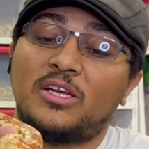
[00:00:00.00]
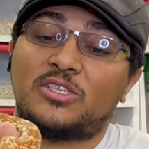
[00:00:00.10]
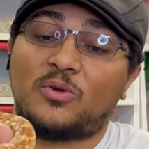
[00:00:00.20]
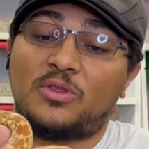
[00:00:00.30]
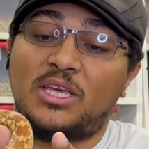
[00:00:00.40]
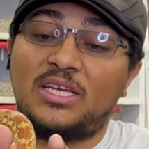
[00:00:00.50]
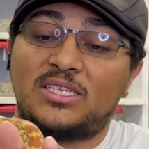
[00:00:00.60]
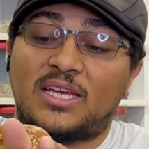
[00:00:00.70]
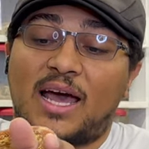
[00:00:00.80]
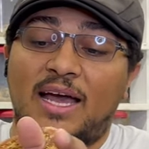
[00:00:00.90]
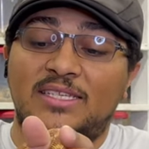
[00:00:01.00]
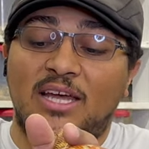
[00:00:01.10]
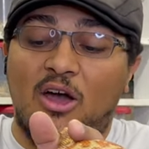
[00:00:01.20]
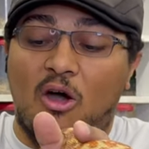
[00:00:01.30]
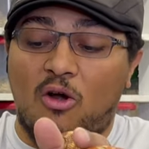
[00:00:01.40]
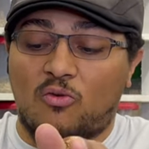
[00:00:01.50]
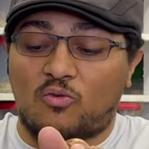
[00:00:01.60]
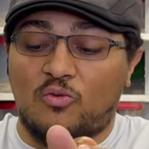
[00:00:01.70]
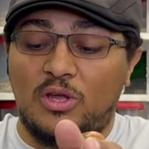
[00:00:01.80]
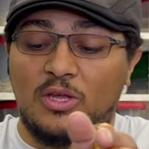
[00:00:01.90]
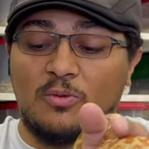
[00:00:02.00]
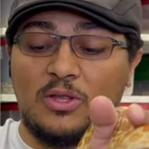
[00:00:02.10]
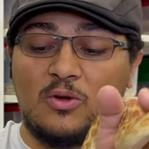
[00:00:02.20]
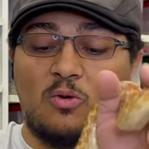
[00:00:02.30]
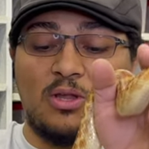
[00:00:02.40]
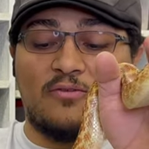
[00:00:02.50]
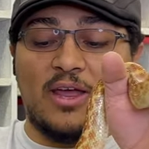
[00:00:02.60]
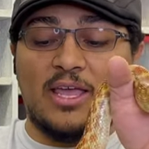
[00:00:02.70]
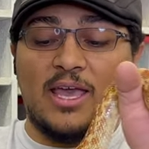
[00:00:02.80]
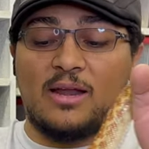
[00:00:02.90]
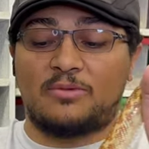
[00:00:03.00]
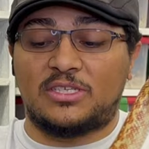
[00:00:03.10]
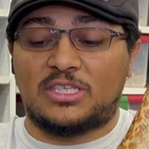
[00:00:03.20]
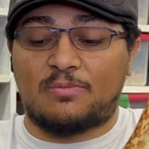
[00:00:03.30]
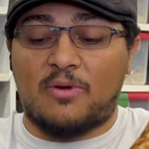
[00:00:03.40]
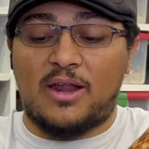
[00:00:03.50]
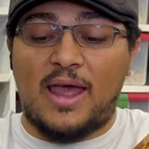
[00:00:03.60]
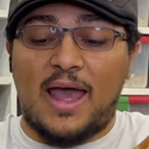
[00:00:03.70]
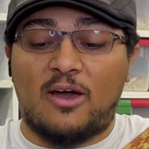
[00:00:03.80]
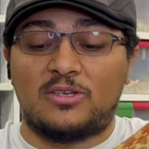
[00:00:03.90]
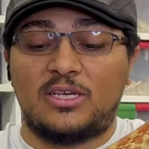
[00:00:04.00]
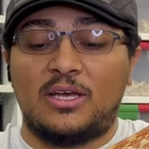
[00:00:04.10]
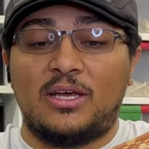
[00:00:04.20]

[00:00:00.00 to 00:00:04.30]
So these guys are really, really cool, and if I can get them to spread out.